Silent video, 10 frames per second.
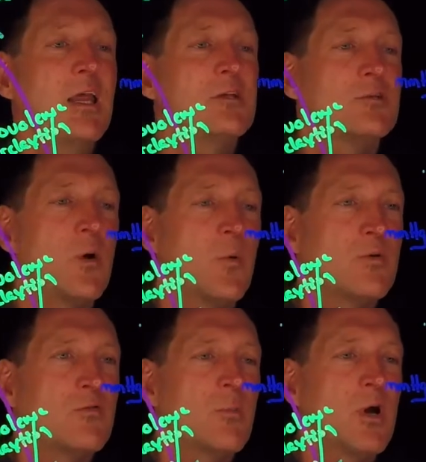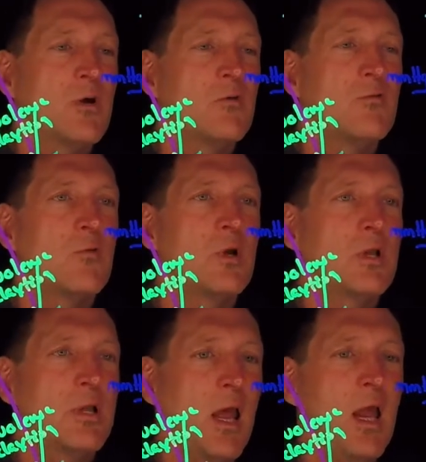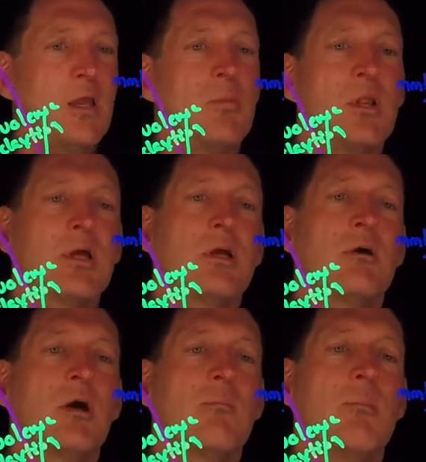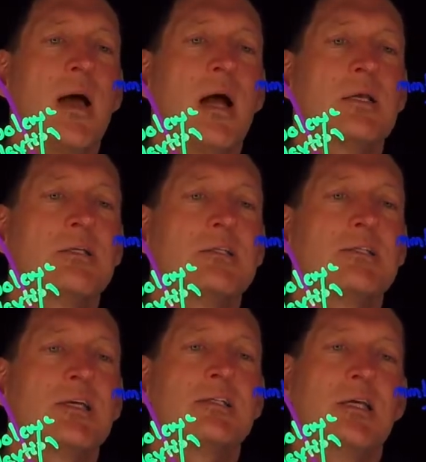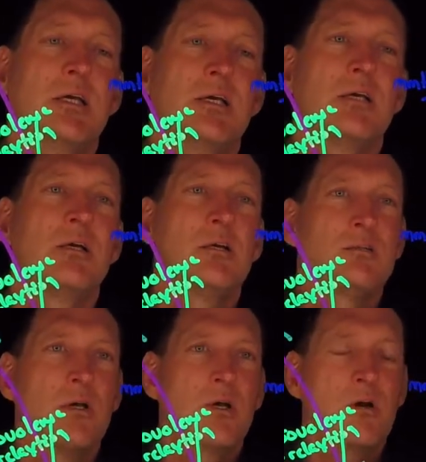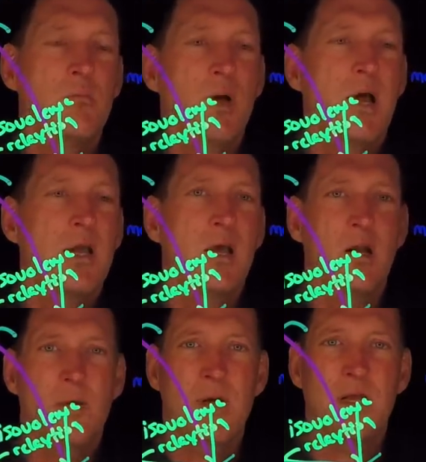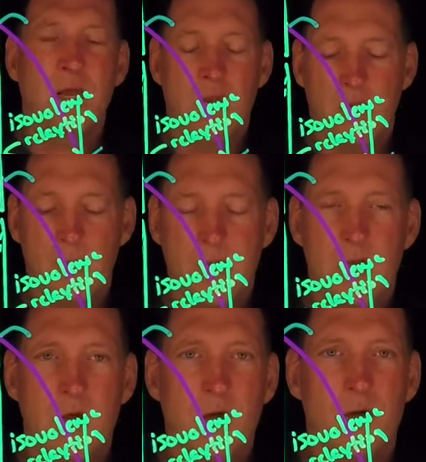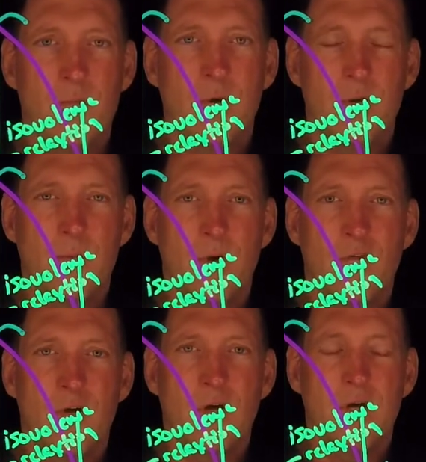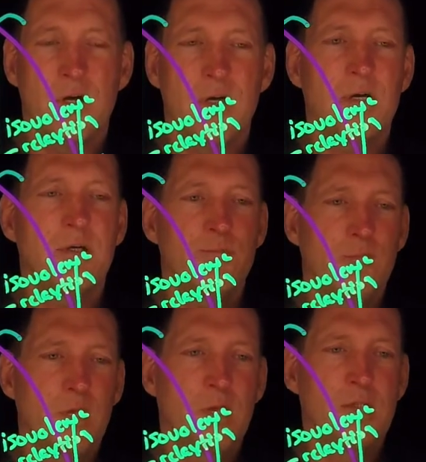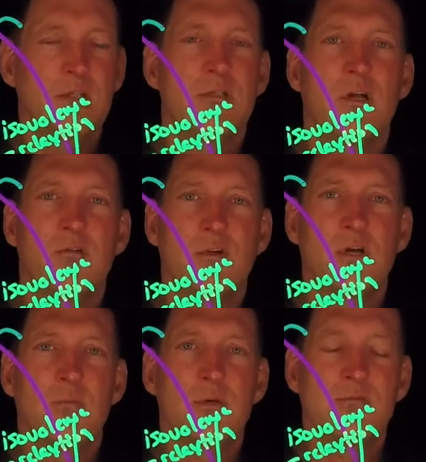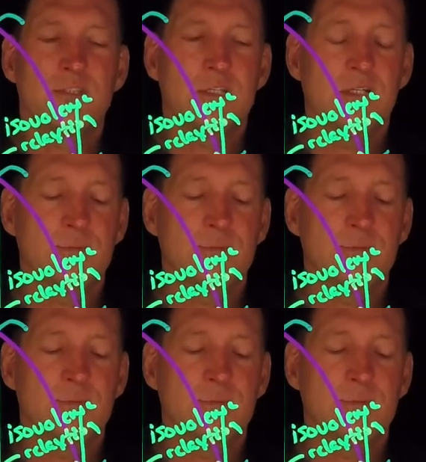So I went from 140 to 80, but look here, I'm back to 60. So I come back and I'm at a in-systolic volume of 60.